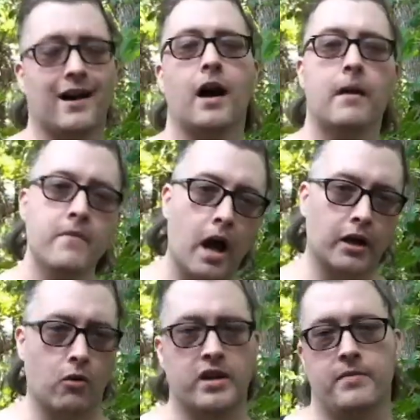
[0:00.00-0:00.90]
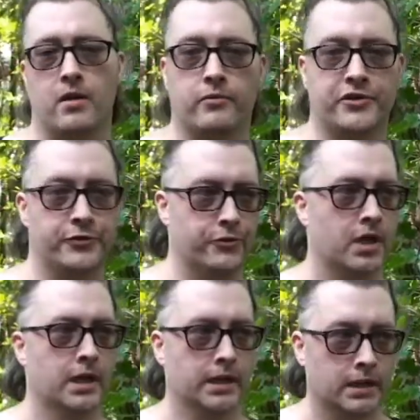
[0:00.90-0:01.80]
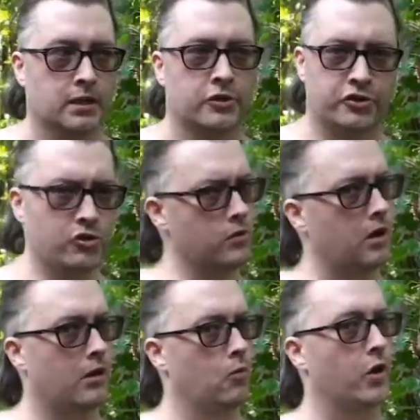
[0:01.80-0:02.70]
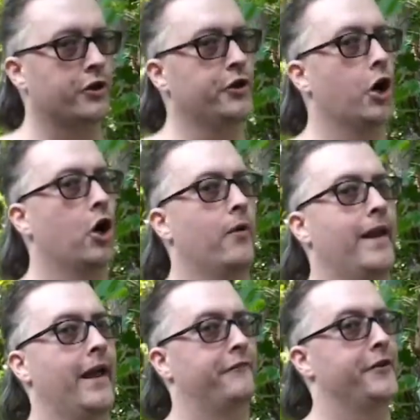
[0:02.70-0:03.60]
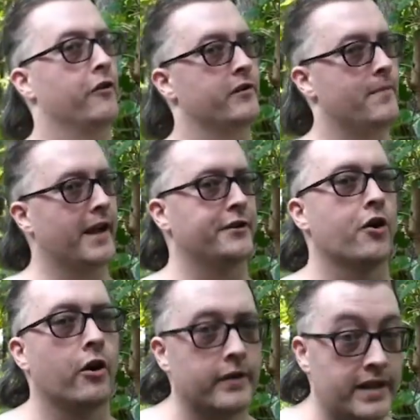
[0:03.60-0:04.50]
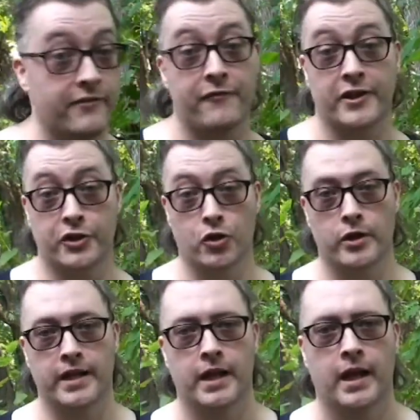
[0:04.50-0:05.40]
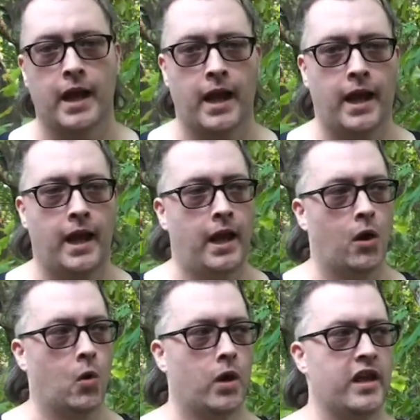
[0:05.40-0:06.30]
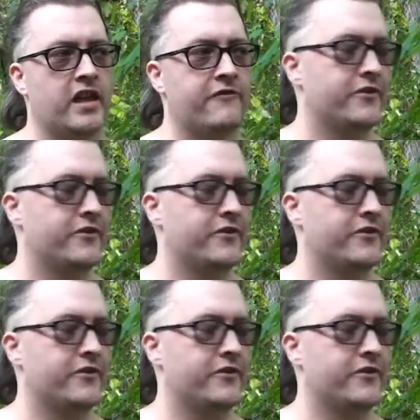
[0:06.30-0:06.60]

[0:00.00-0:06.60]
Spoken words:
I'm not going to be able to do it all in one go and heft it over in the backyard. And even if I could, if